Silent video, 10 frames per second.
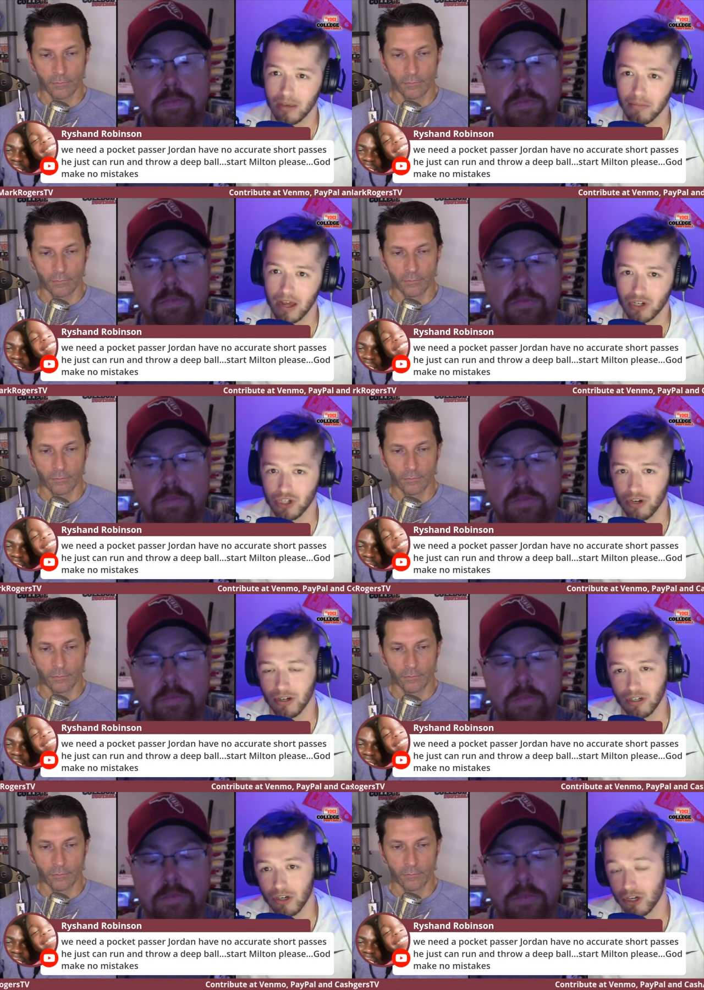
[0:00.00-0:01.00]
Speaker 1: team last
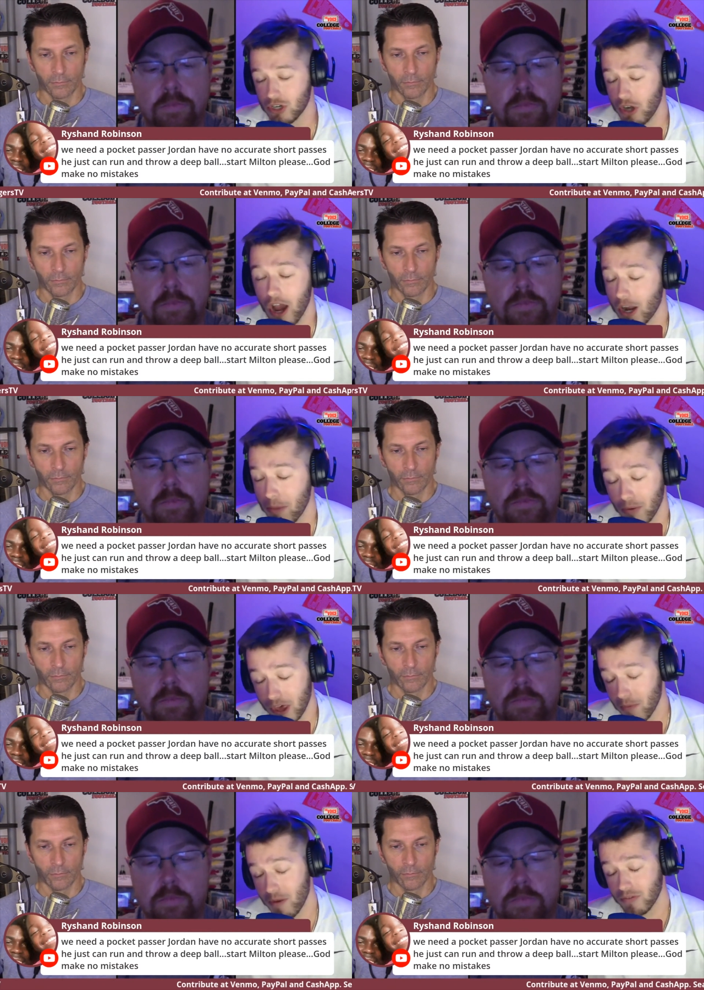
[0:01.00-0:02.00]
year. And you're just, you're not going to be able
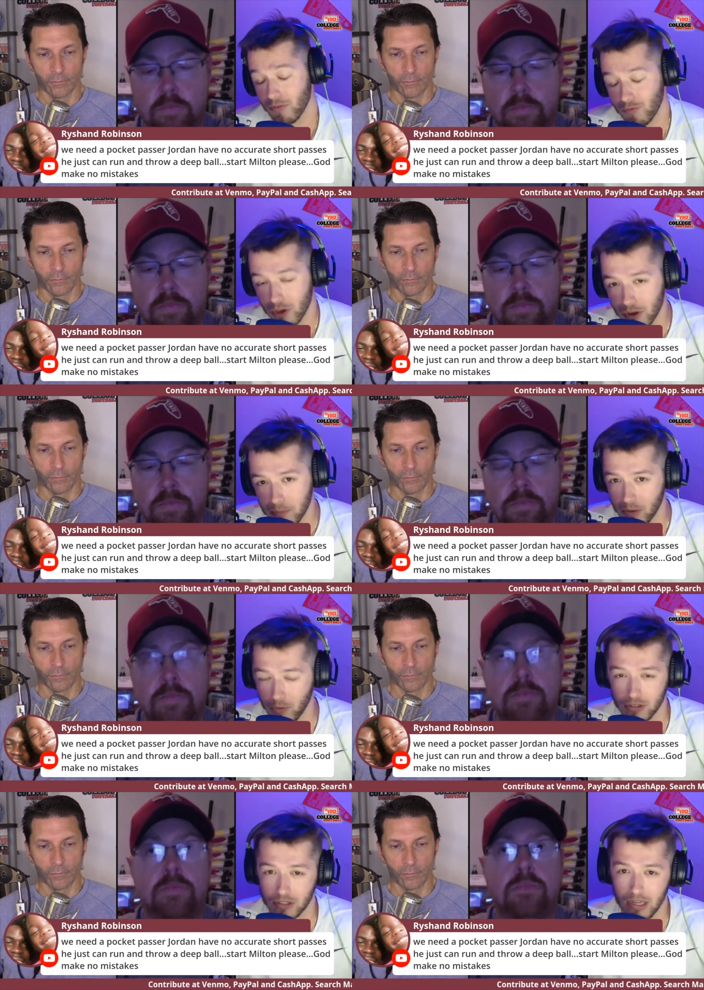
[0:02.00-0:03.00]
to keep him off the field, but
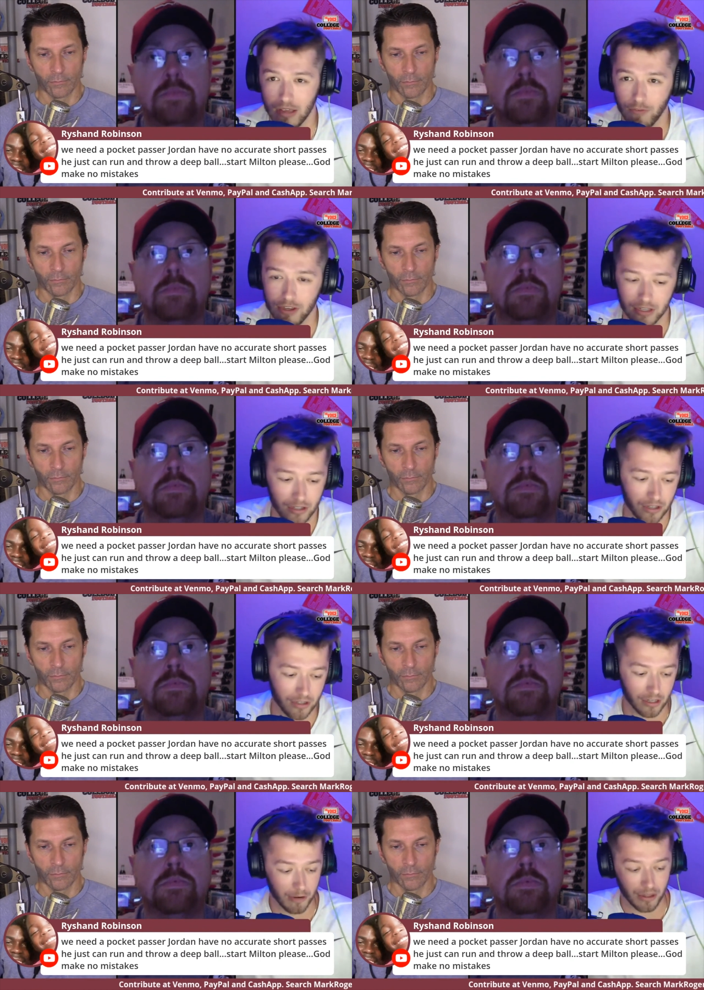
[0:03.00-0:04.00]
we'll see if he's going
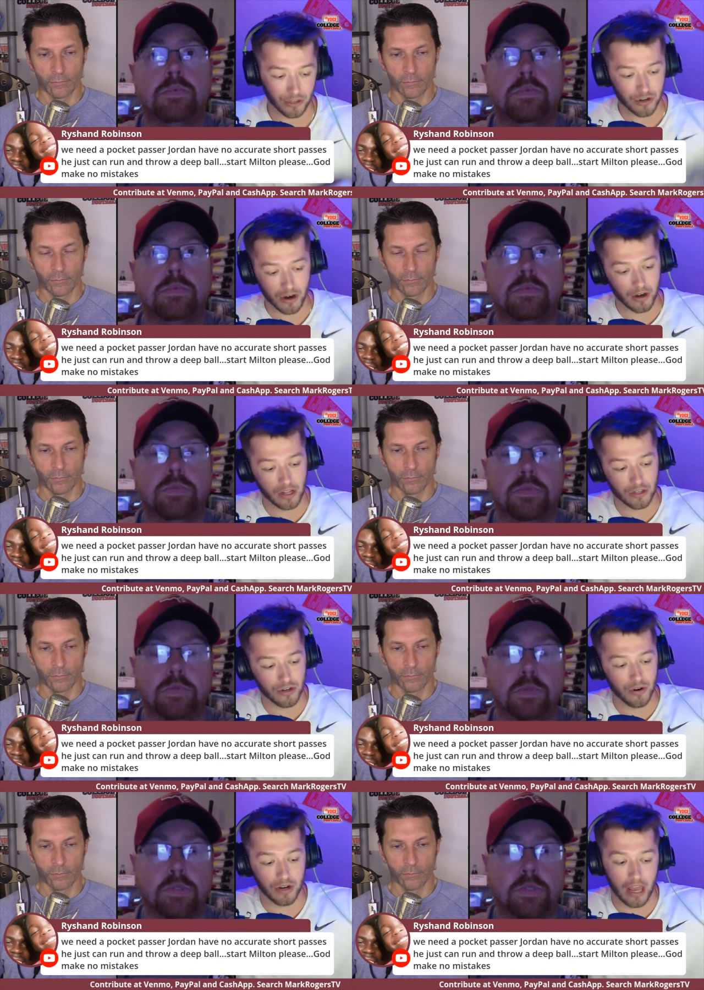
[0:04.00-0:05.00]
to be the starter
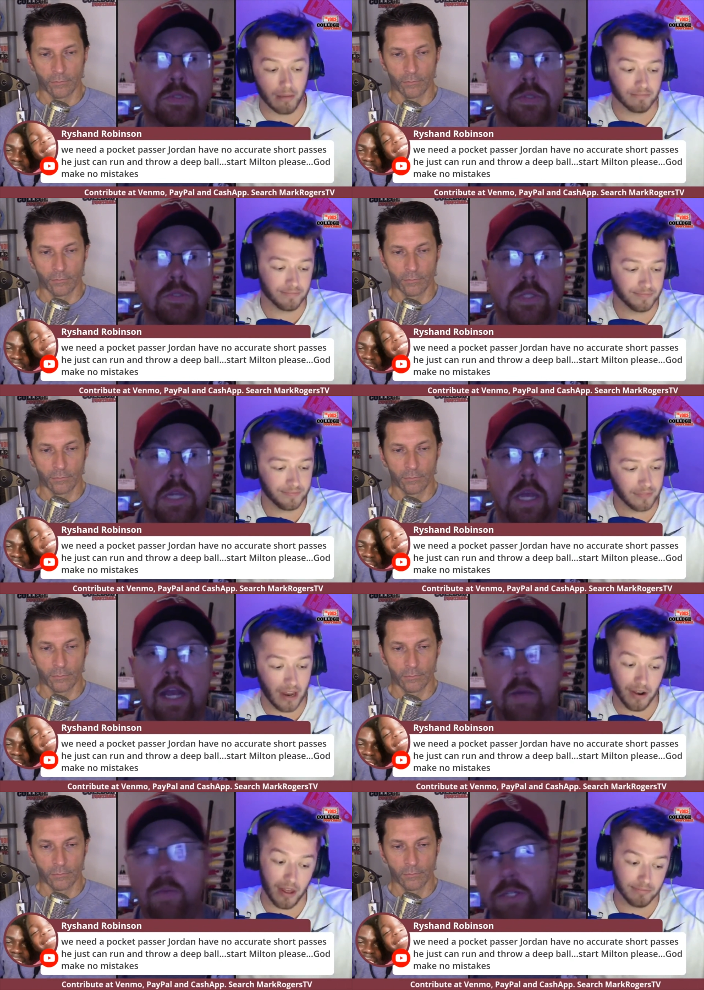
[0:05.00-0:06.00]
against Notre Dame.
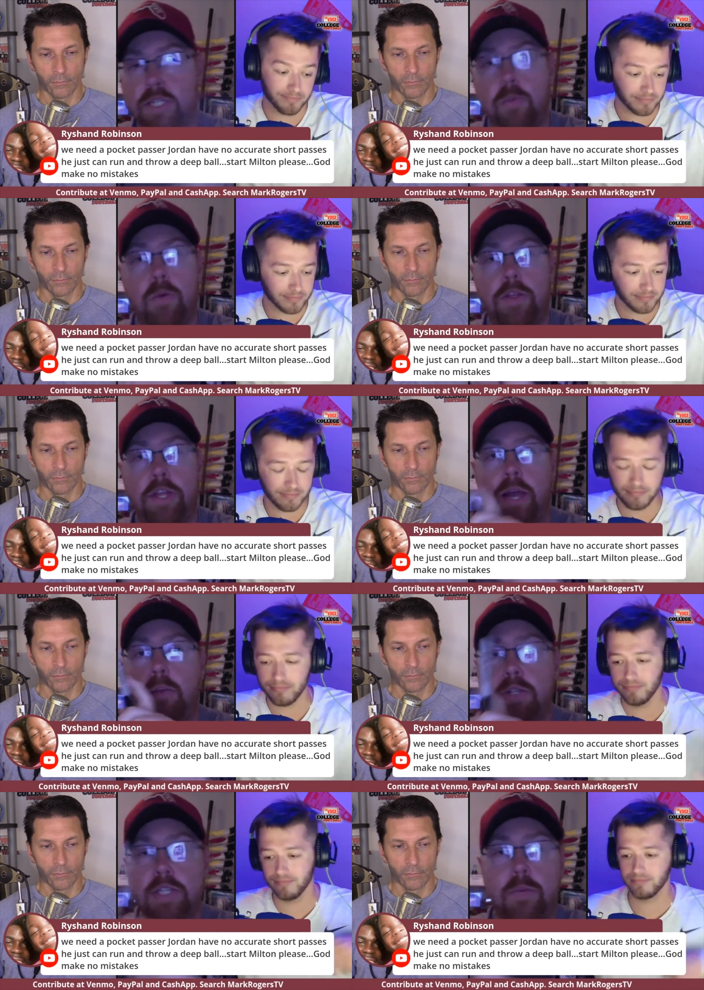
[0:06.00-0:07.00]
Um,
Speaker 2: and I will say one
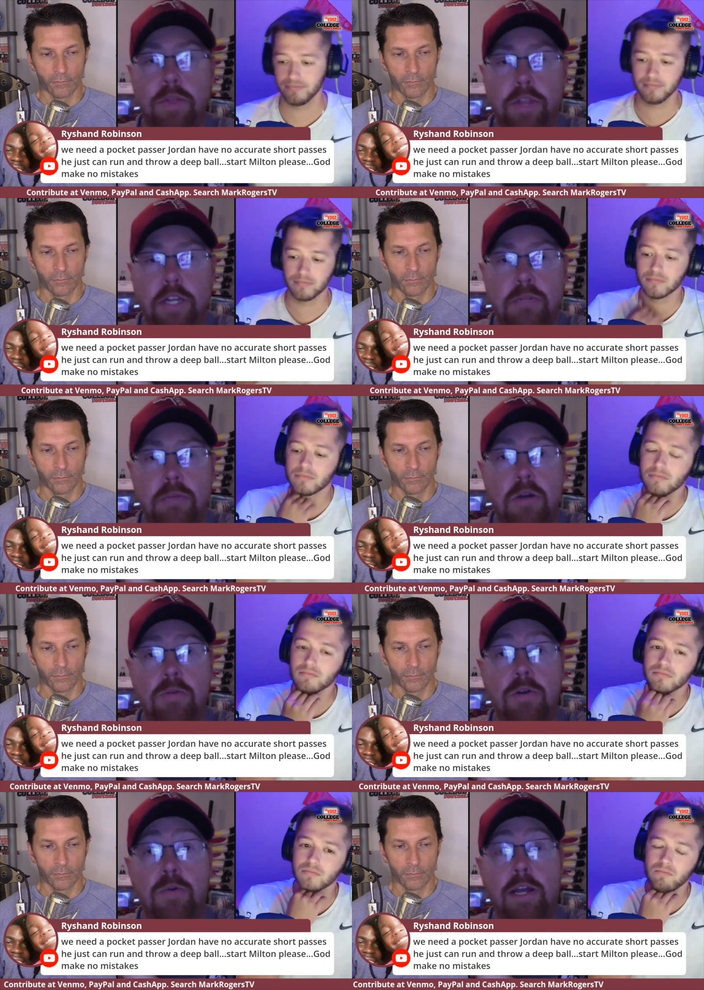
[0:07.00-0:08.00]
thing. I will say one thing to
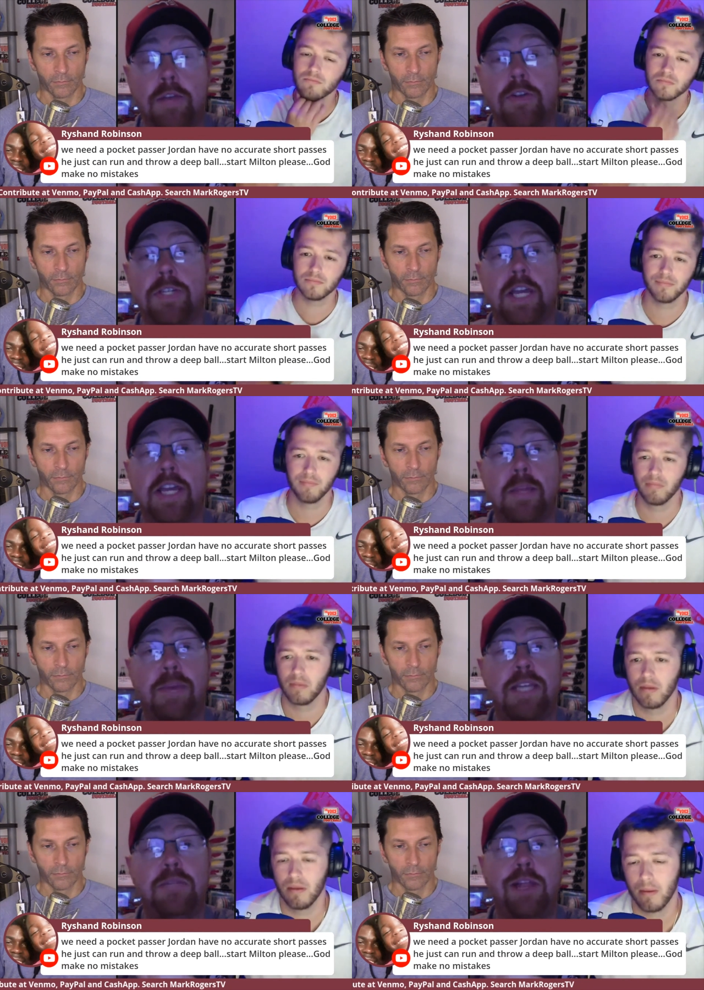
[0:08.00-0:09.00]
Mark real quick. If you're
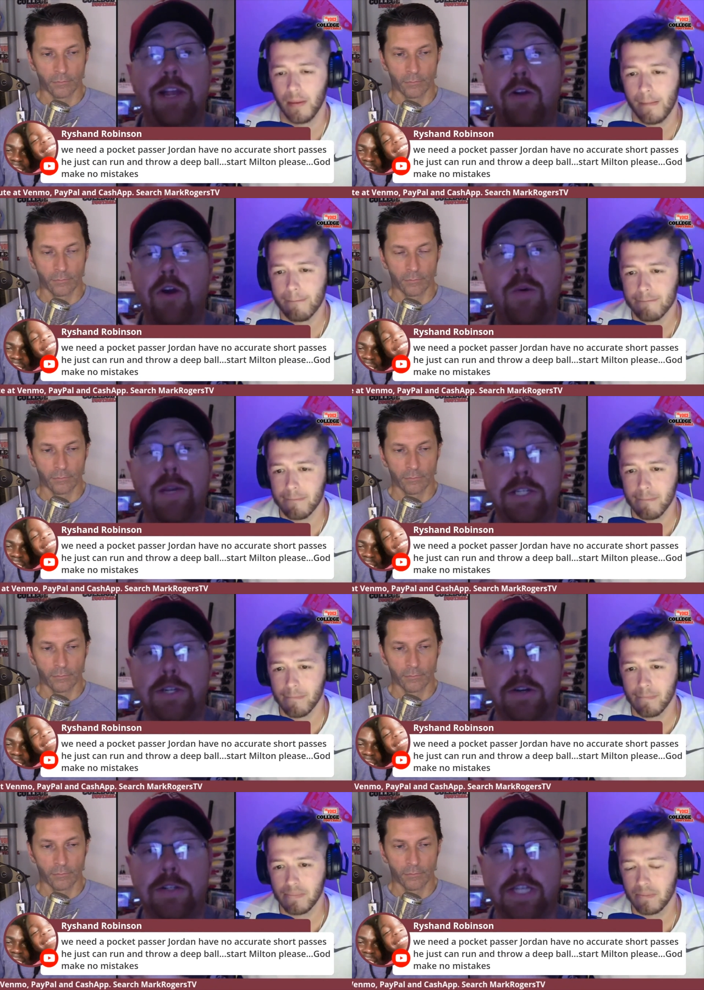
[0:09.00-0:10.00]
saying the best player
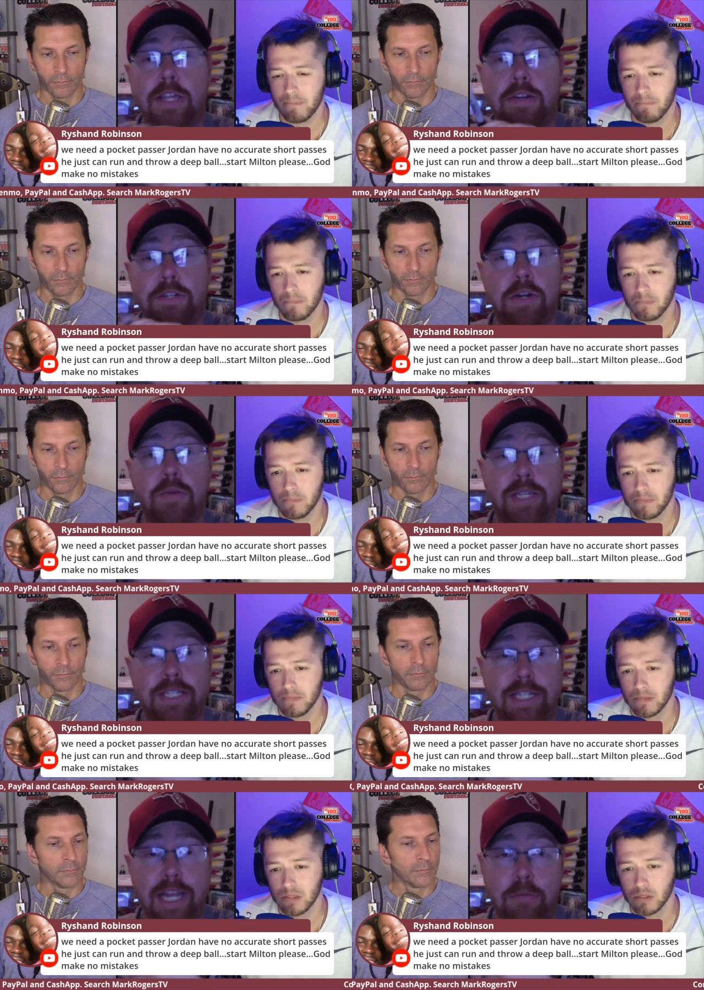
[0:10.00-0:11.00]
always starts, then there's no
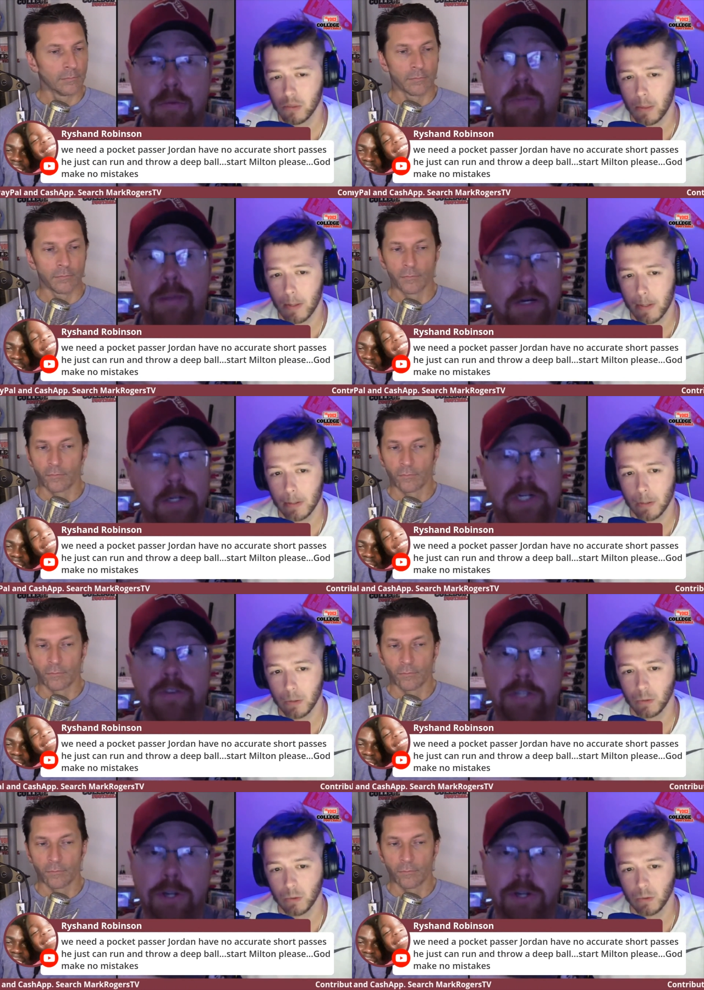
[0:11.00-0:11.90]
reason Tate Rodemaker